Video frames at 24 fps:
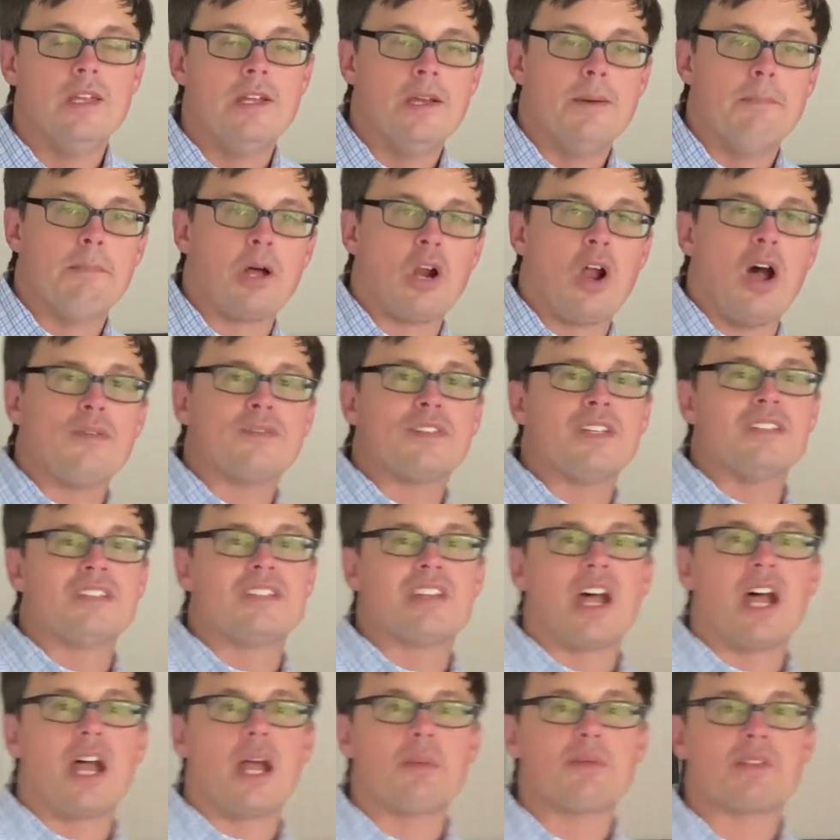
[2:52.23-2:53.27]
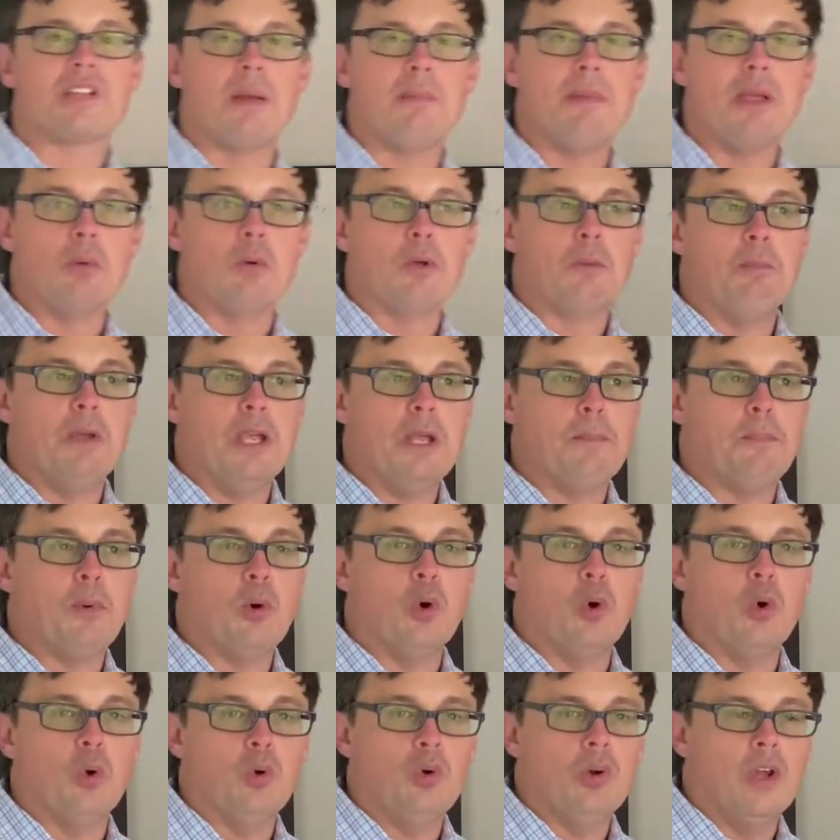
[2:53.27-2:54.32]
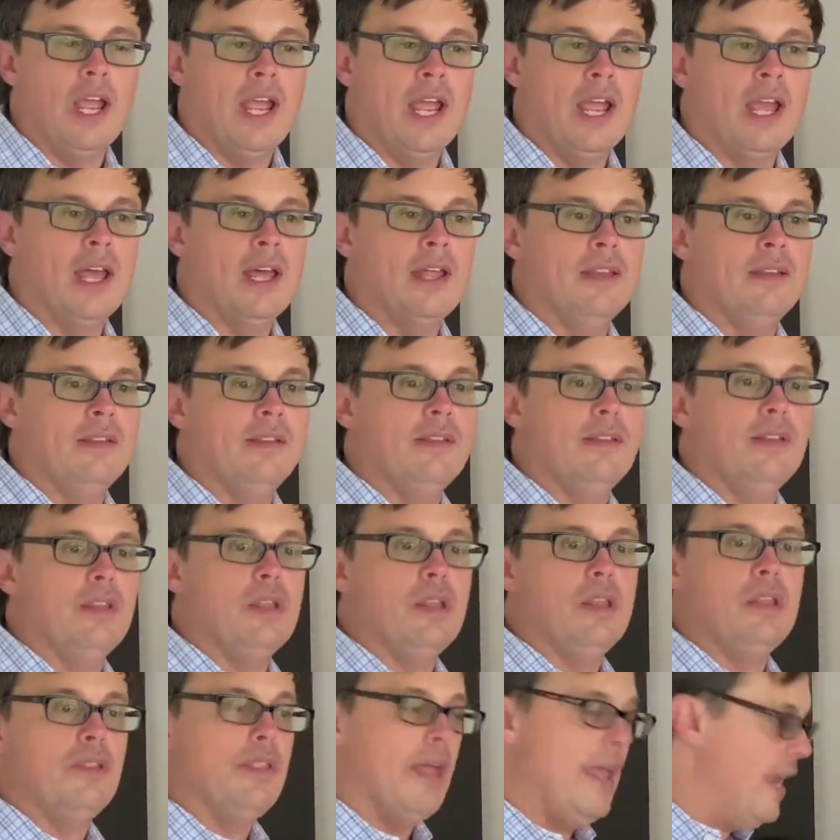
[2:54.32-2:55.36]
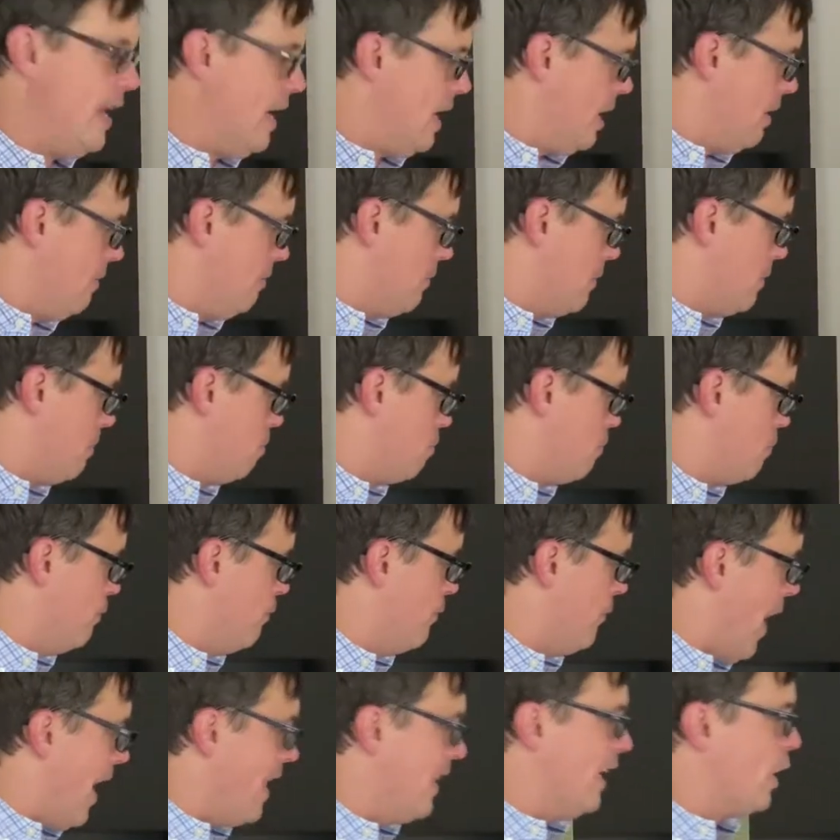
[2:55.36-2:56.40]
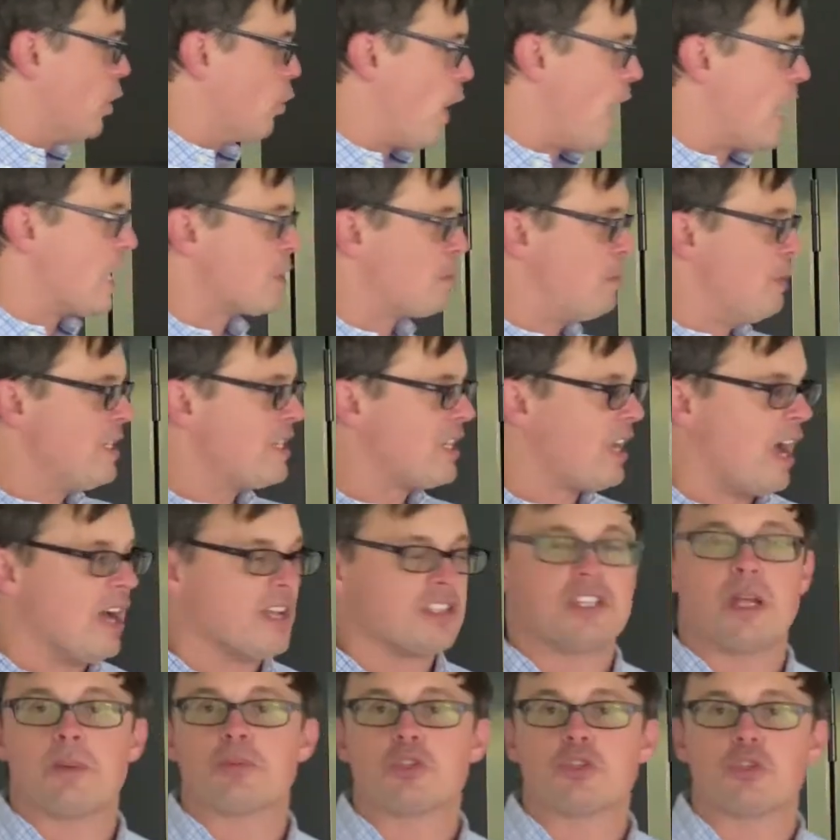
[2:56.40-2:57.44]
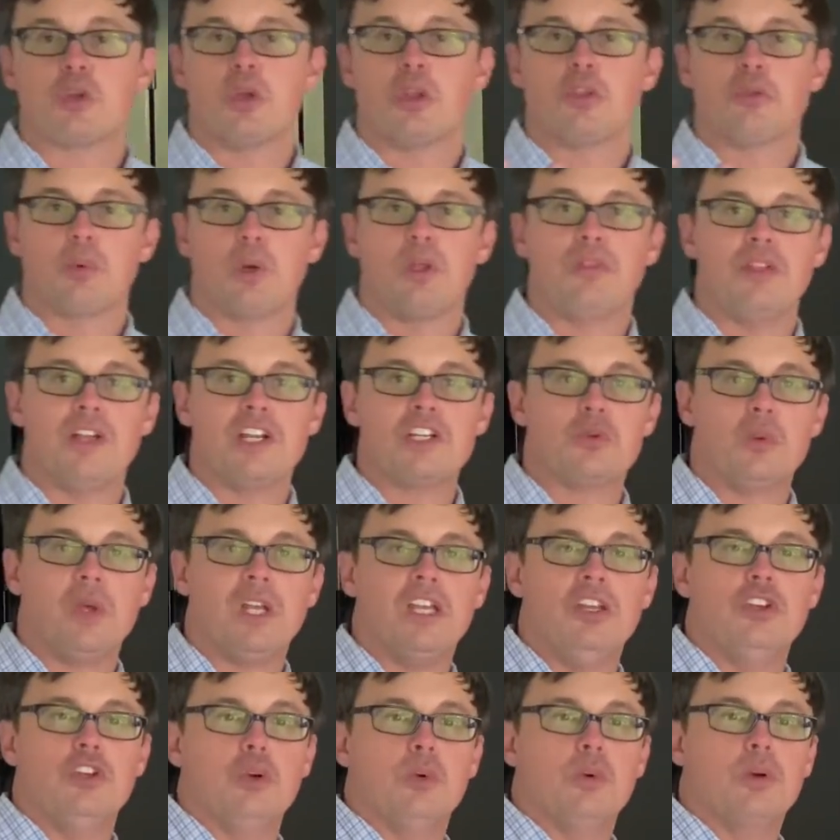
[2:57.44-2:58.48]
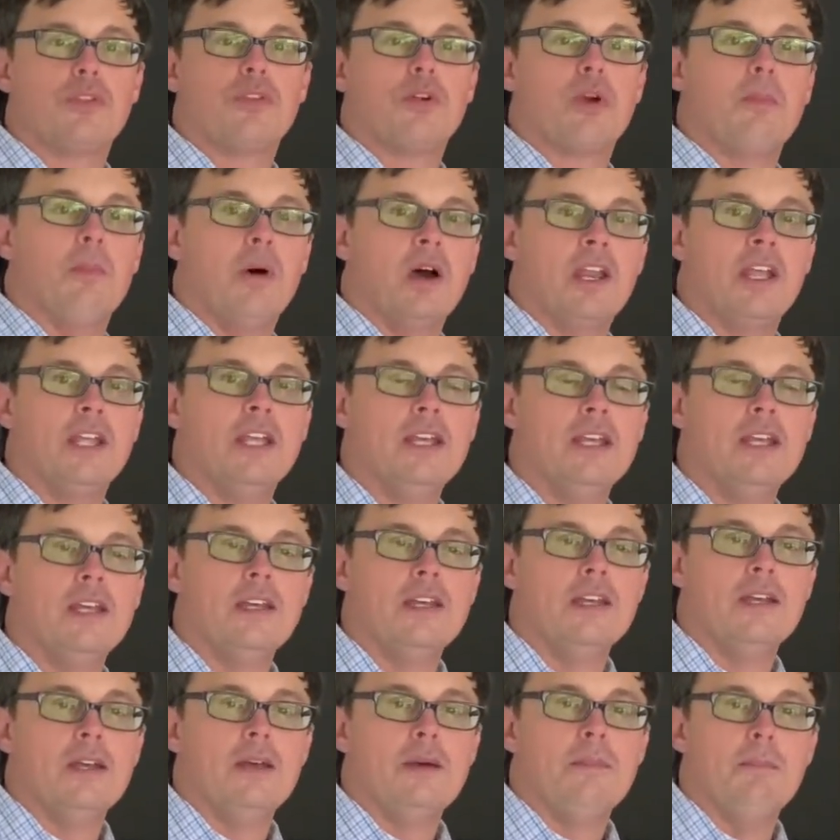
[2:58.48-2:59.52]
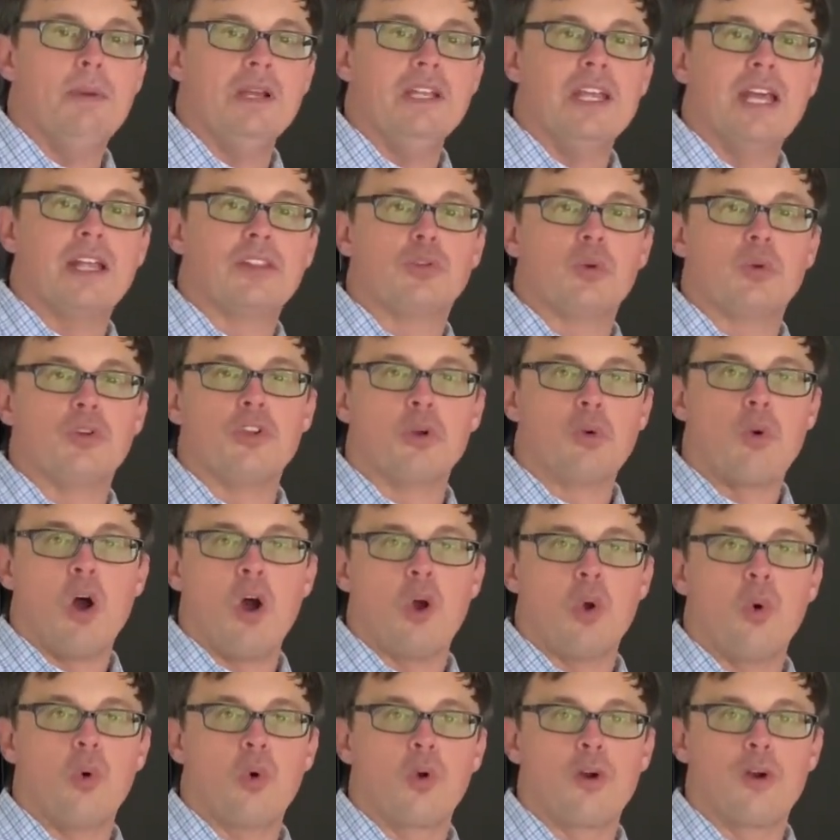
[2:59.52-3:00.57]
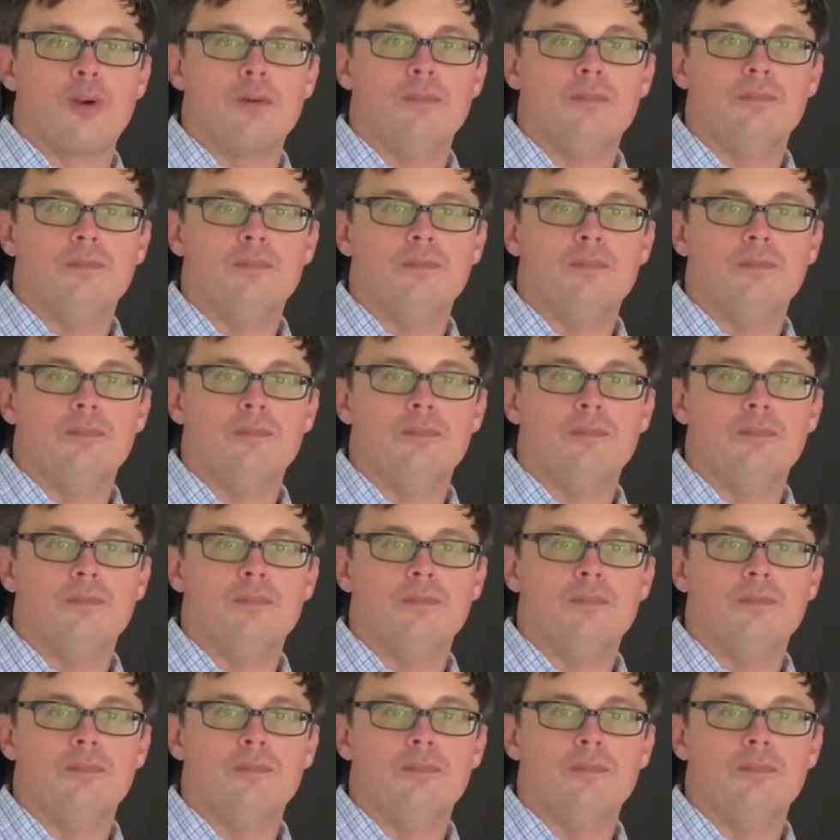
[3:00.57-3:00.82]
But oftentimes I meet with people and they finally grasp these concepts. There's only 3 things we can do with our money, but yet they're in the wrong order.